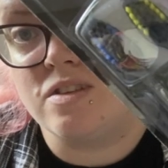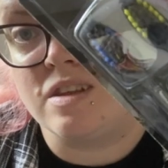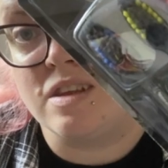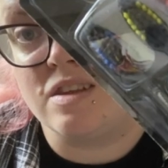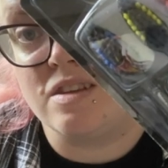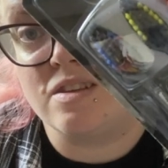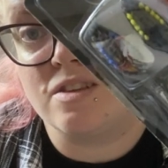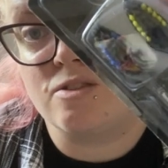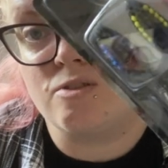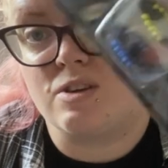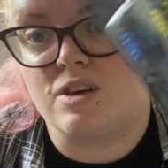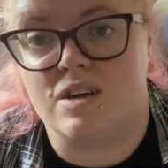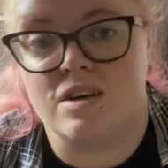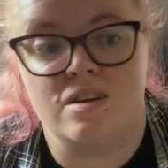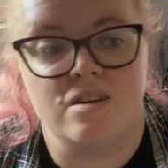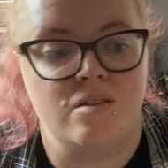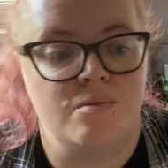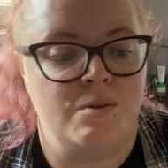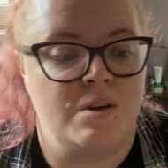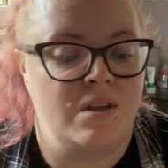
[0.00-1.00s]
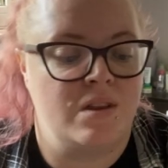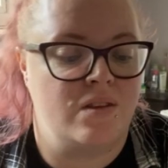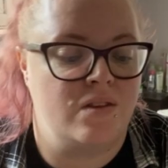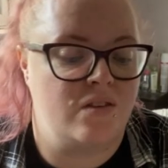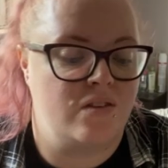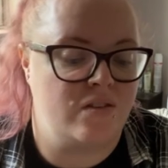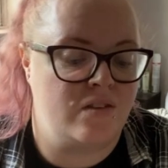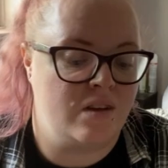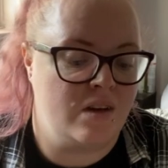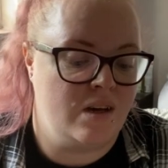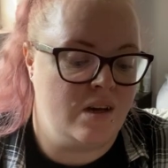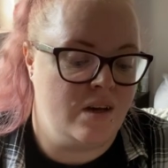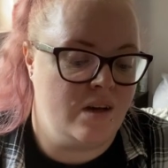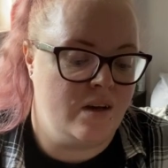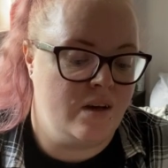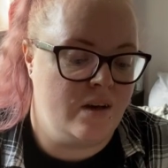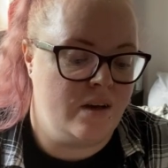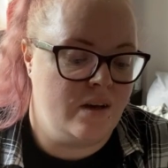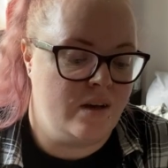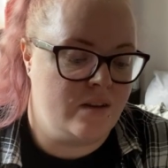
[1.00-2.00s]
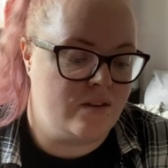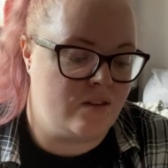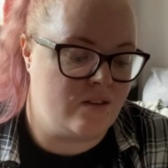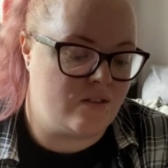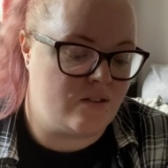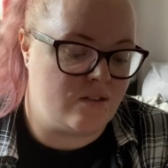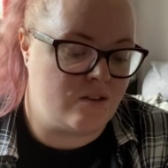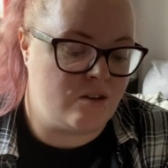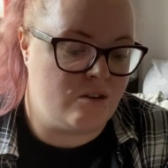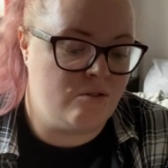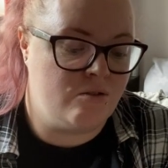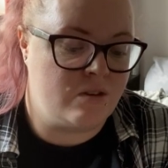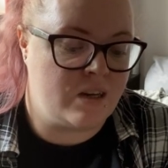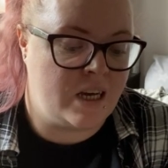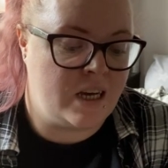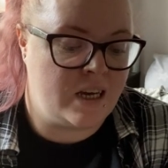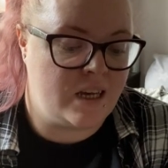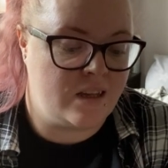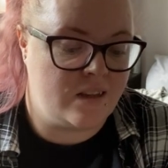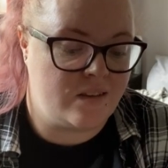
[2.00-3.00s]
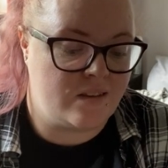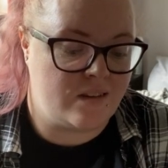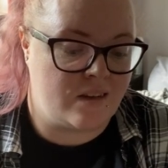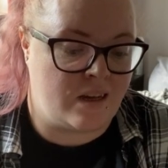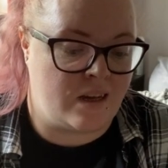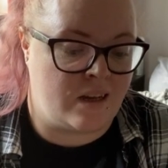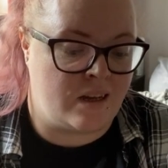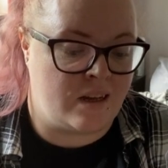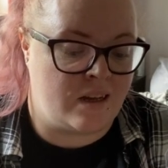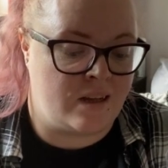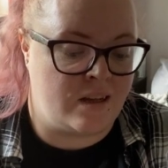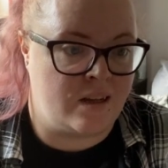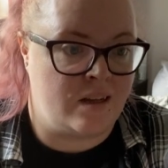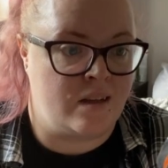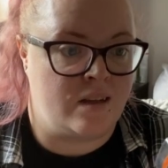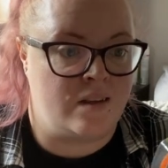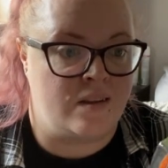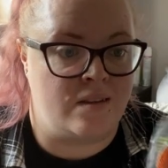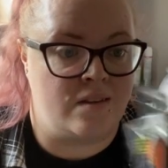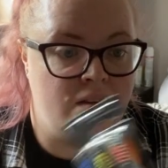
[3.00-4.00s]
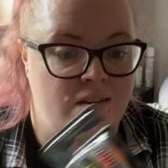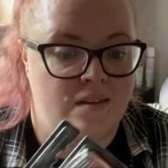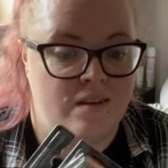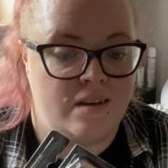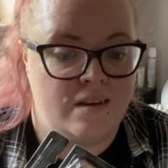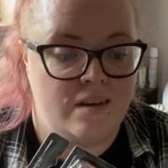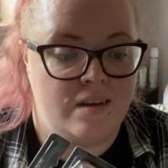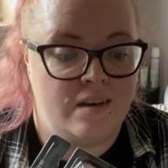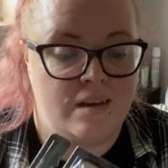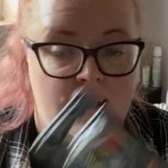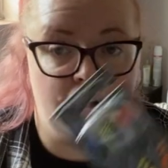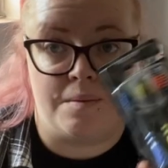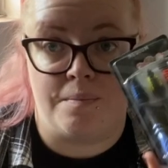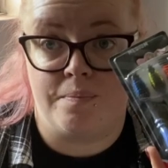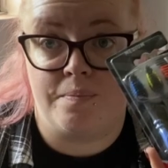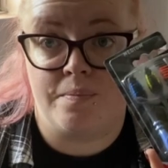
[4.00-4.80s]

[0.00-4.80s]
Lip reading: these 3 coloured ones, just the Colgate, and yeah.